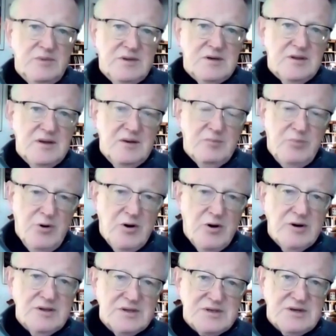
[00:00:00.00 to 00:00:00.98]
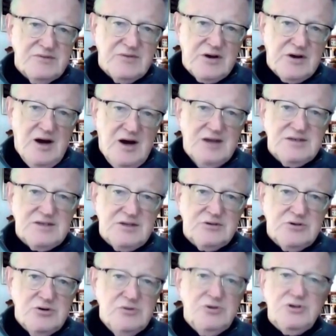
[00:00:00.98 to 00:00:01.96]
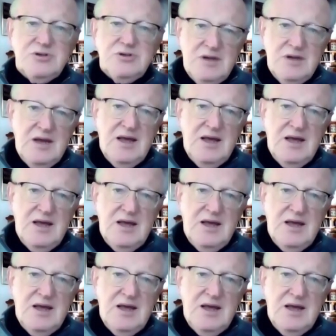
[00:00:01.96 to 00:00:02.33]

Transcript: to the importance of a constitution